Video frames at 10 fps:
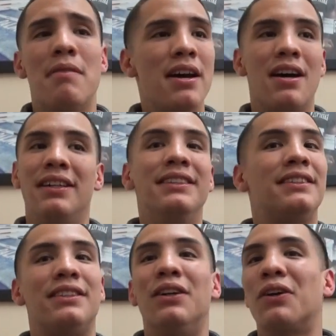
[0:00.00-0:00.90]
Like,
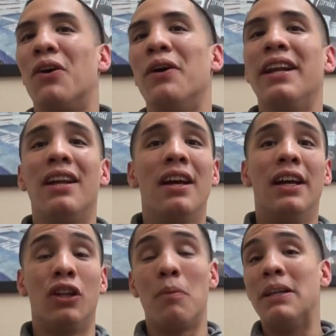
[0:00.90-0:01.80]
he's still growing.
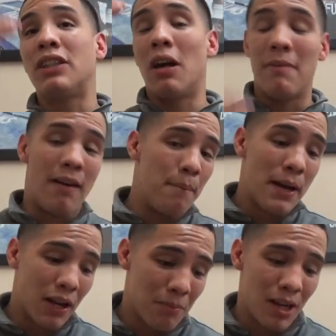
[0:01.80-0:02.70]
He's a little bit taller than I
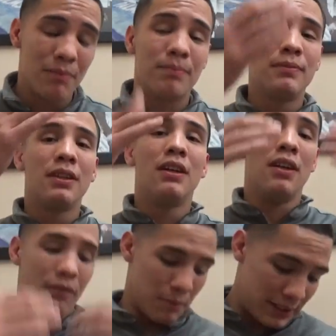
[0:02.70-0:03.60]
pick him up
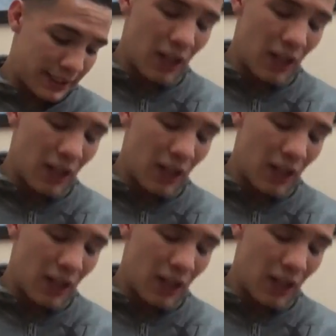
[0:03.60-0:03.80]
from his